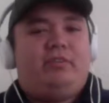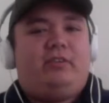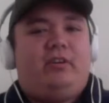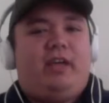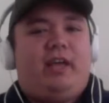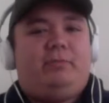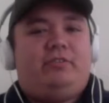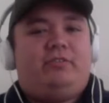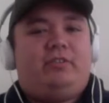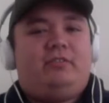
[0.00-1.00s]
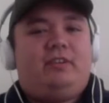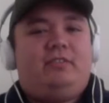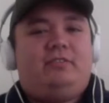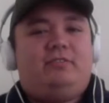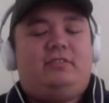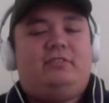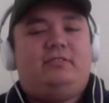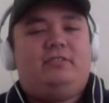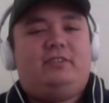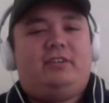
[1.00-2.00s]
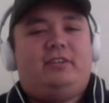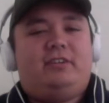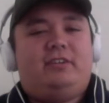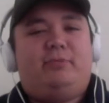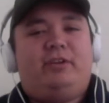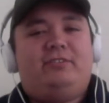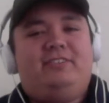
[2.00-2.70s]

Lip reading: they're all animals, aren't they? So they're not the smartest.